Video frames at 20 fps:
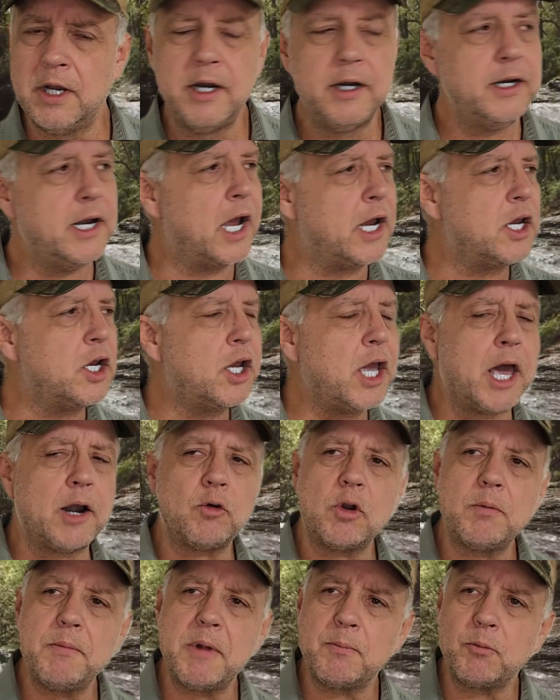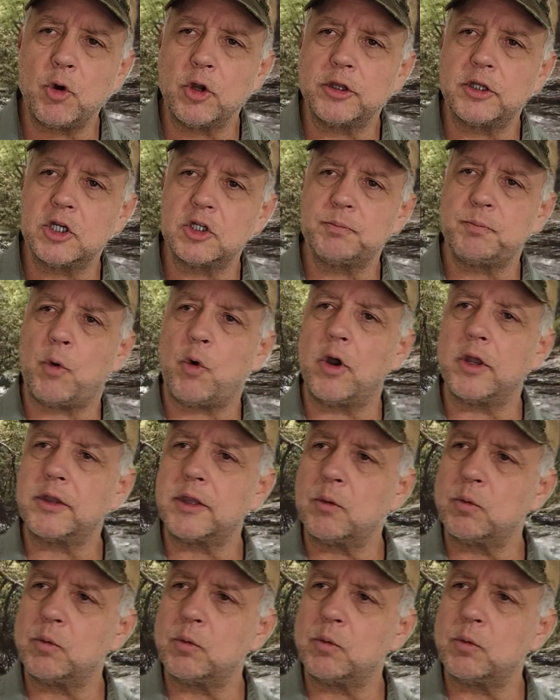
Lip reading: Now, you got to remember, at this point,